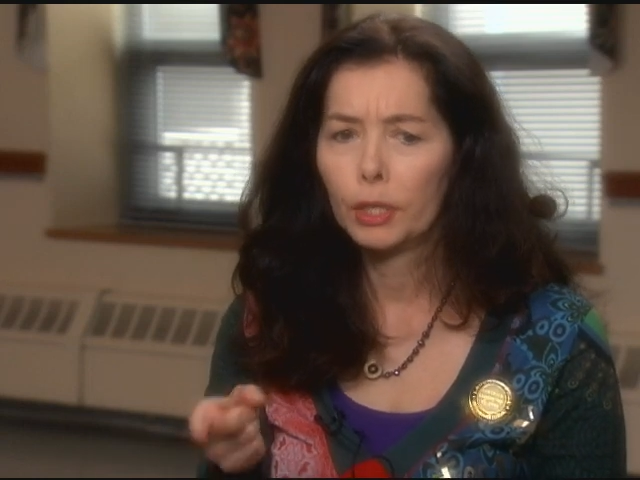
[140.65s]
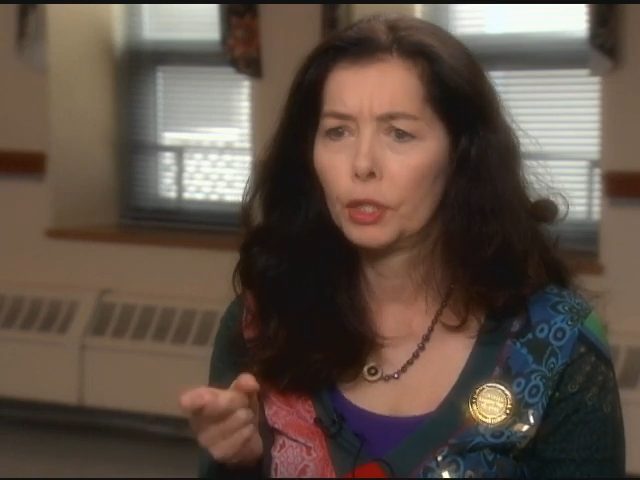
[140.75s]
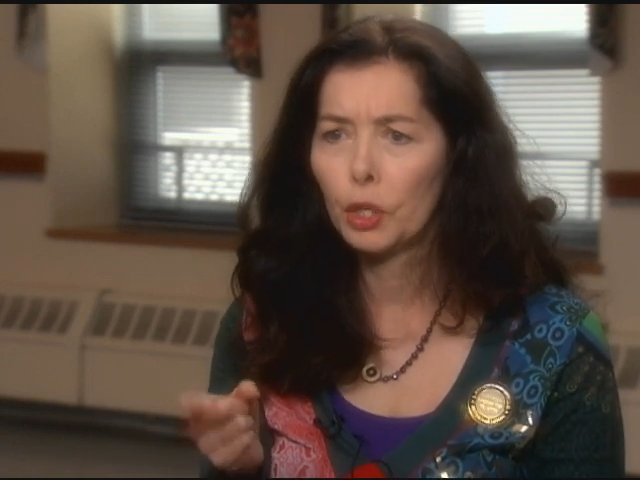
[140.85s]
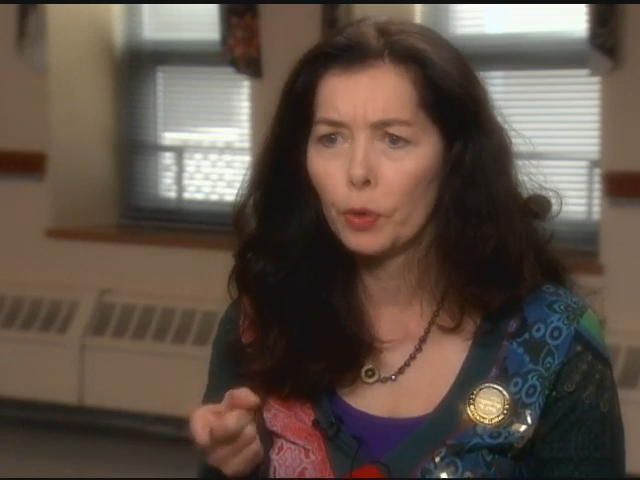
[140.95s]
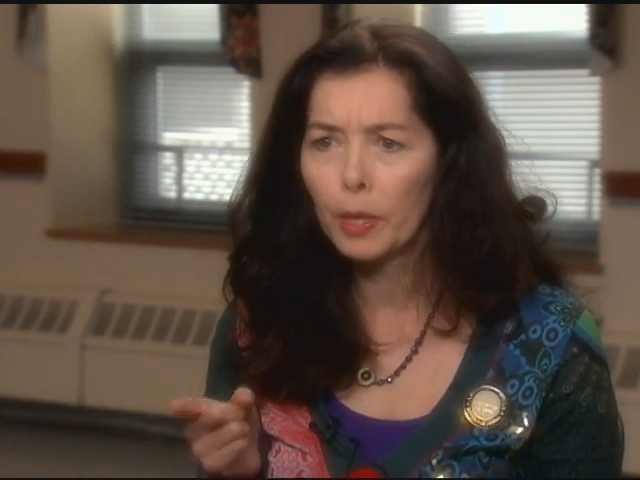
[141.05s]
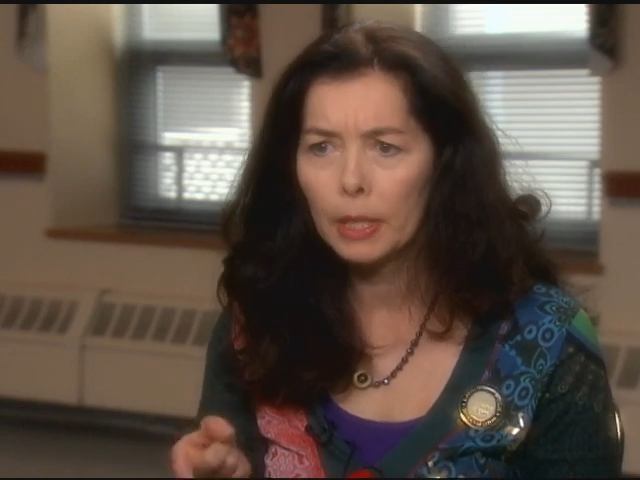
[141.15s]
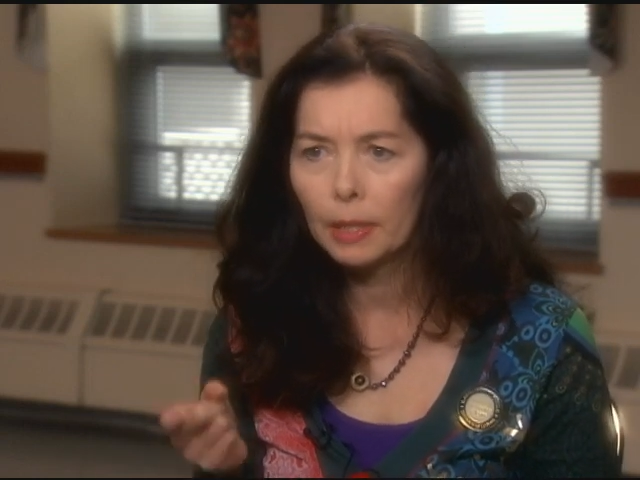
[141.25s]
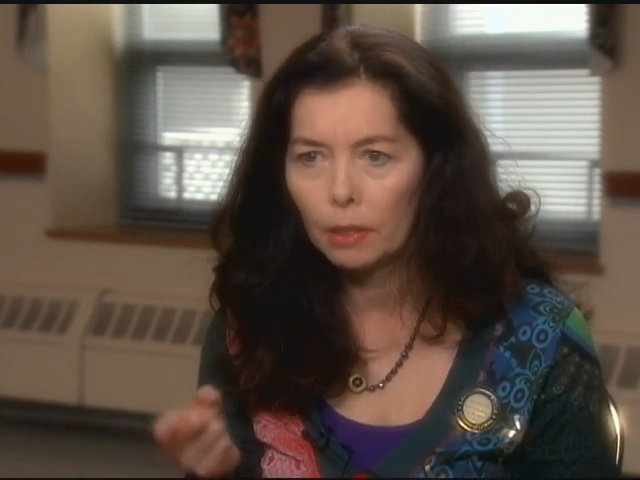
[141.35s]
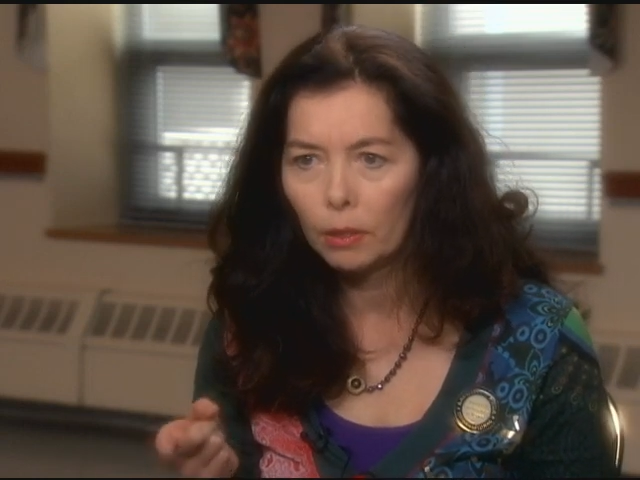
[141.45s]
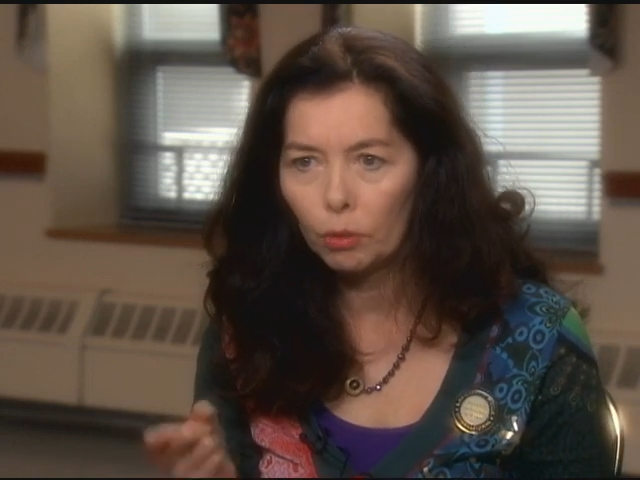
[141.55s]

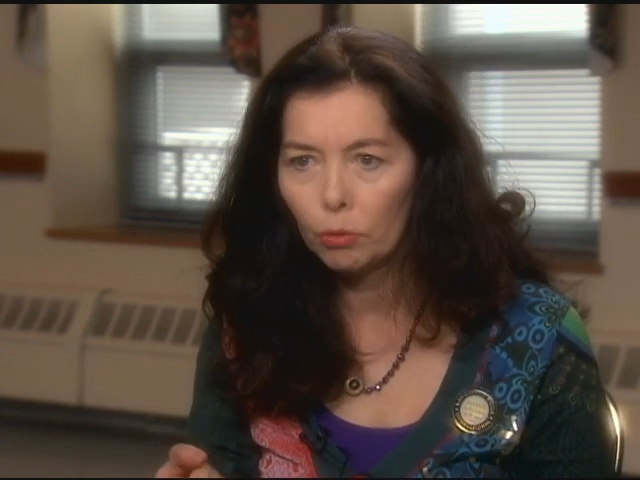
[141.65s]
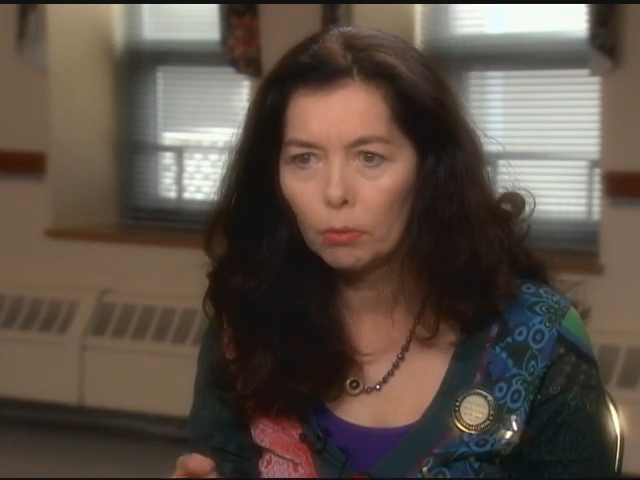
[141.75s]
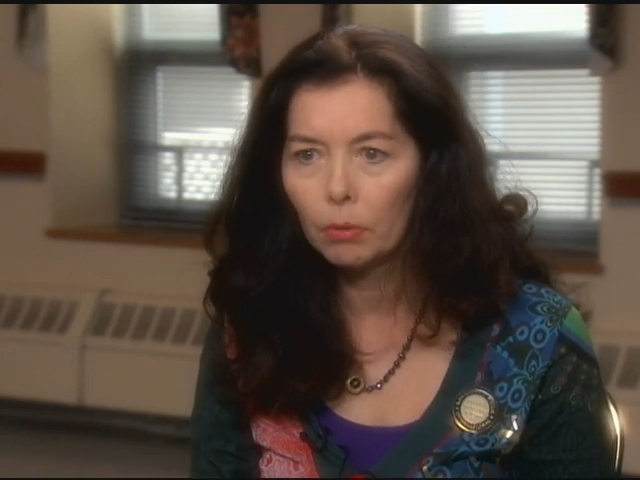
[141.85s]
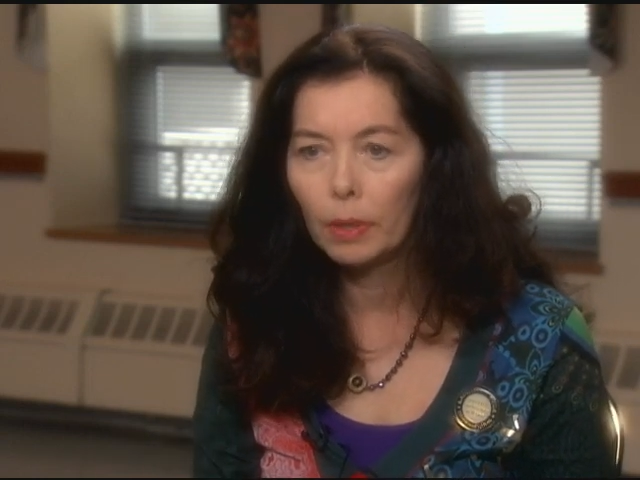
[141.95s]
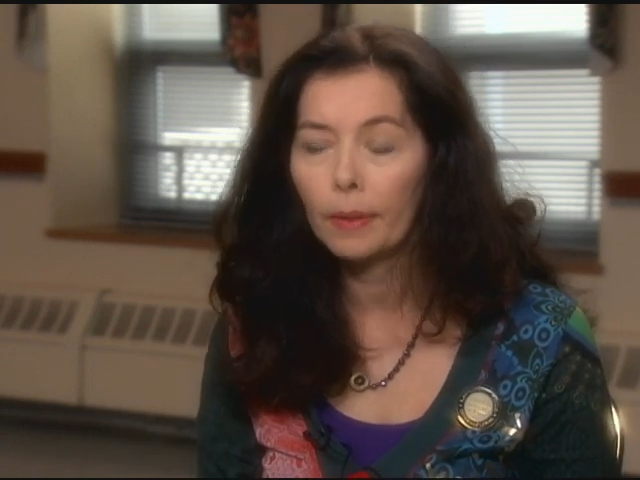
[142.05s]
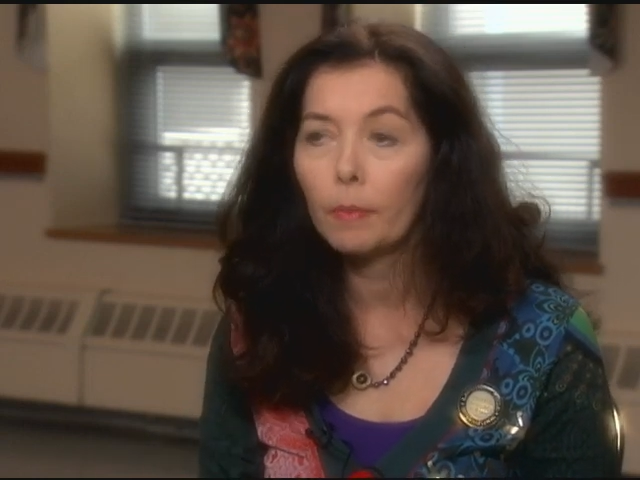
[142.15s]
serious at school.